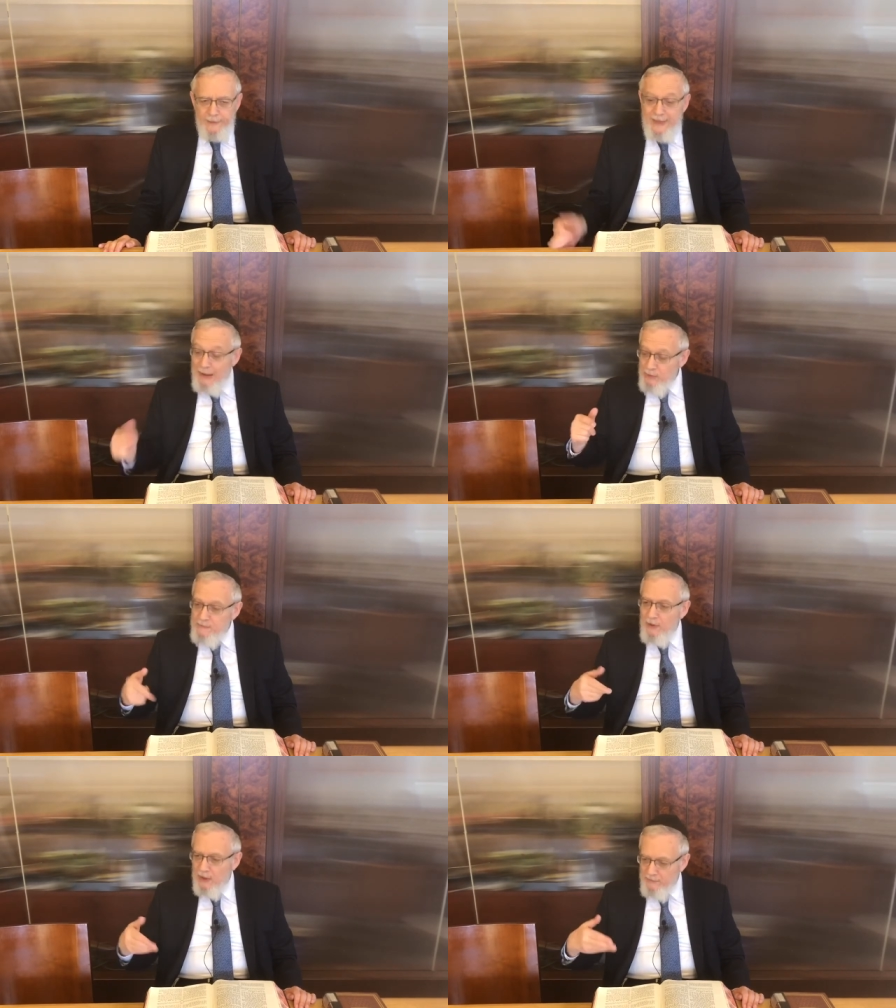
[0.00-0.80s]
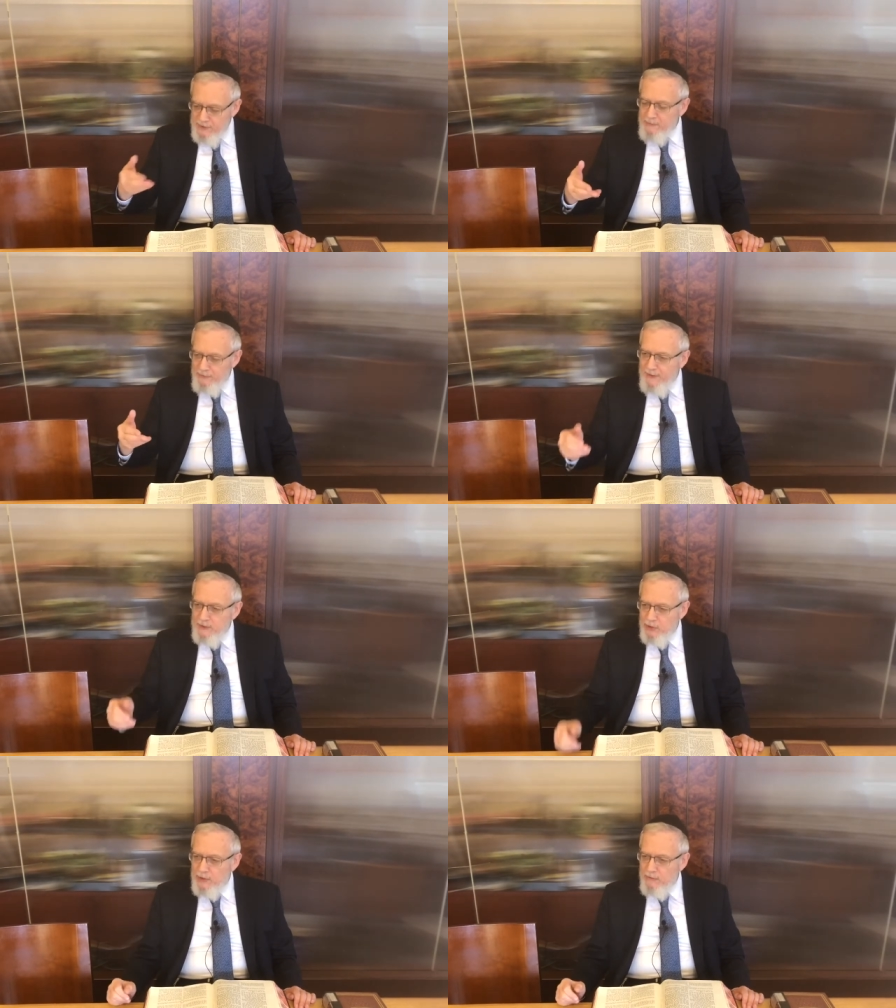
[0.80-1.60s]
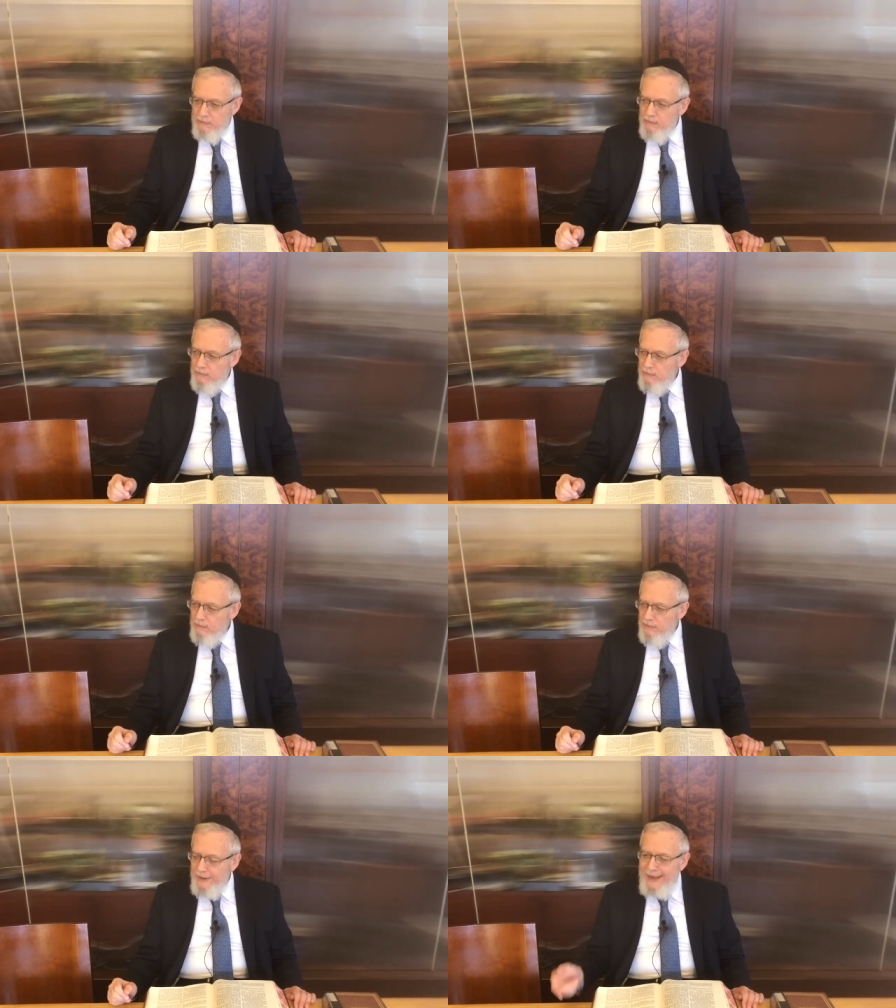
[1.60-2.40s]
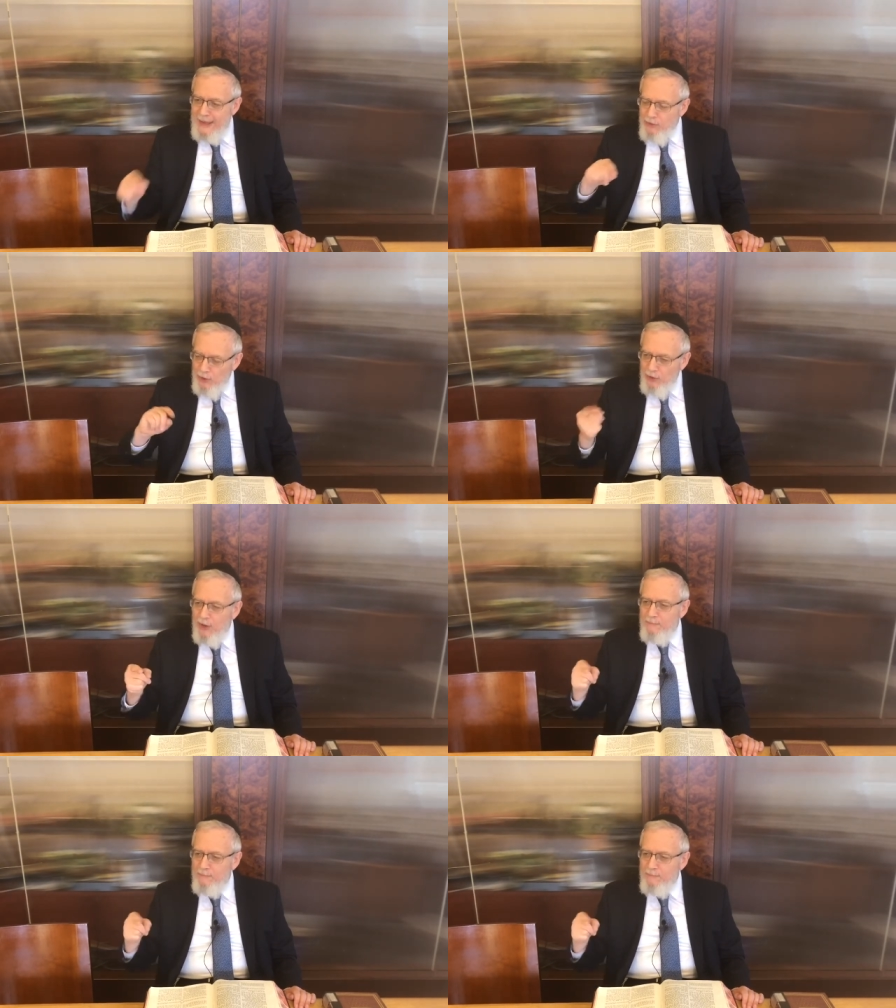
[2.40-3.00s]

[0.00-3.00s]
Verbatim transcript: That was part of his perfection. He took